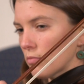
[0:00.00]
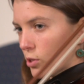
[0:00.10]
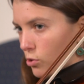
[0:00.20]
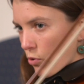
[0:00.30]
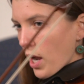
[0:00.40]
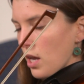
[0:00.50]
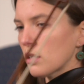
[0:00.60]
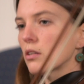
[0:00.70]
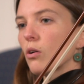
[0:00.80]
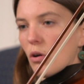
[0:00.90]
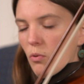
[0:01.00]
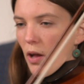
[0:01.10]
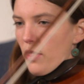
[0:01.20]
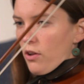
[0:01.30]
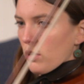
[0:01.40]
straight or
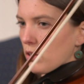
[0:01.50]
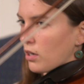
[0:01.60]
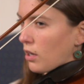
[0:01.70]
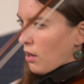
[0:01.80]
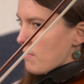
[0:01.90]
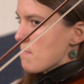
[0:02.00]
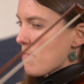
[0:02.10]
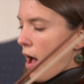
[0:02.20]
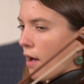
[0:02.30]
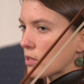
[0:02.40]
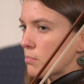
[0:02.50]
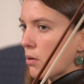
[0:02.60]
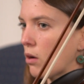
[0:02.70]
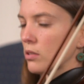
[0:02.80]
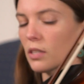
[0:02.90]
whether you're gonna have some
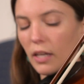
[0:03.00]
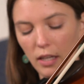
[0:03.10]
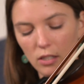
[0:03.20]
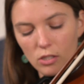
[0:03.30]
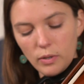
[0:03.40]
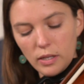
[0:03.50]
pulsing into